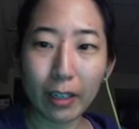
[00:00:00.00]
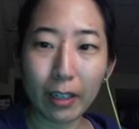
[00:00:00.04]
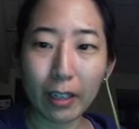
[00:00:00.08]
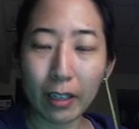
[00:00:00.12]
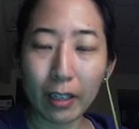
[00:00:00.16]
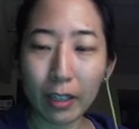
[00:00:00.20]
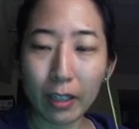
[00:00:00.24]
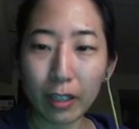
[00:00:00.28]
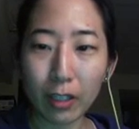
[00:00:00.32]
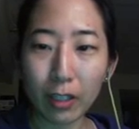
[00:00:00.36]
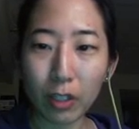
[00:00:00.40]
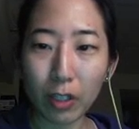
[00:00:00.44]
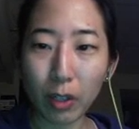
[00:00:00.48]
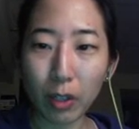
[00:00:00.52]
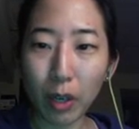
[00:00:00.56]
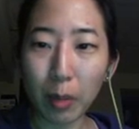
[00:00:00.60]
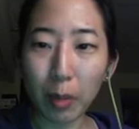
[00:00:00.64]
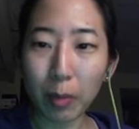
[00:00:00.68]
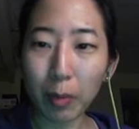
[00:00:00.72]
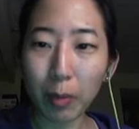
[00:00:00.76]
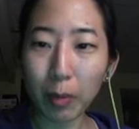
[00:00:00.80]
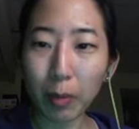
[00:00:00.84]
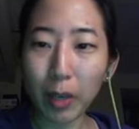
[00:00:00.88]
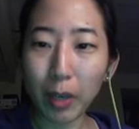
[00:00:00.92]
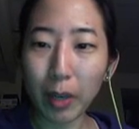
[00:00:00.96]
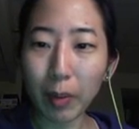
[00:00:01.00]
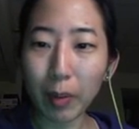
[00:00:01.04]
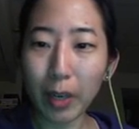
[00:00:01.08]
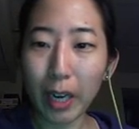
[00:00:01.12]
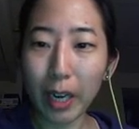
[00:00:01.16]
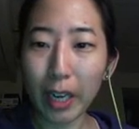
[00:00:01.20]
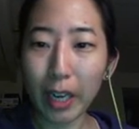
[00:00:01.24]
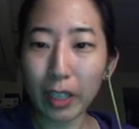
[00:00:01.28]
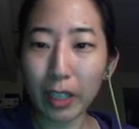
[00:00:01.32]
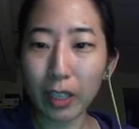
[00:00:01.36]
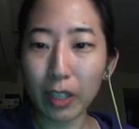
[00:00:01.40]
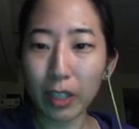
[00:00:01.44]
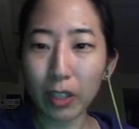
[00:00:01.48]
And so what I want to
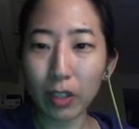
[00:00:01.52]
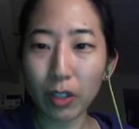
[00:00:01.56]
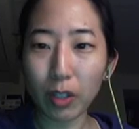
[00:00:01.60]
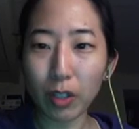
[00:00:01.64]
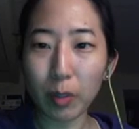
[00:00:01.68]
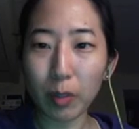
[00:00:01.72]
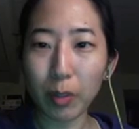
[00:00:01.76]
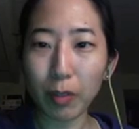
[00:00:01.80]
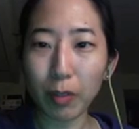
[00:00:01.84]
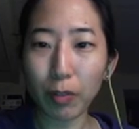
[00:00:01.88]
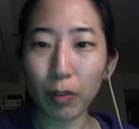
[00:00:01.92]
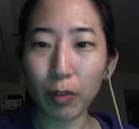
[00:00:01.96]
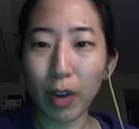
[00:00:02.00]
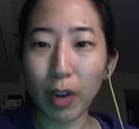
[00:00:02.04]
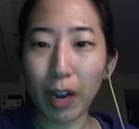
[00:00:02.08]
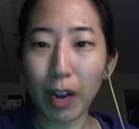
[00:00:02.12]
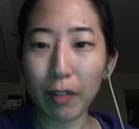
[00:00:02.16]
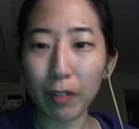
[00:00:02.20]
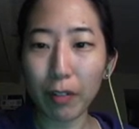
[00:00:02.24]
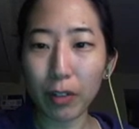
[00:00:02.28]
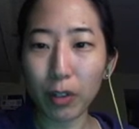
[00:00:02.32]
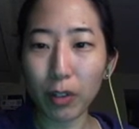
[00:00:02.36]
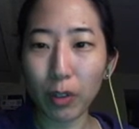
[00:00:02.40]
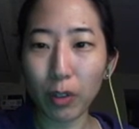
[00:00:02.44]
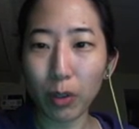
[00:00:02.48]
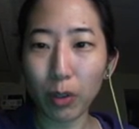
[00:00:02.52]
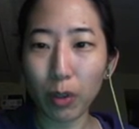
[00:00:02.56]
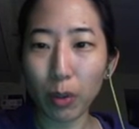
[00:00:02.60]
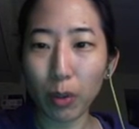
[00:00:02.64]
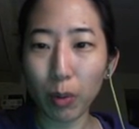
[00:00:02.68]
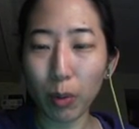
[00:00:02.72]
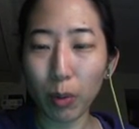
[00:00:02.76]
ask is, in terms of graphical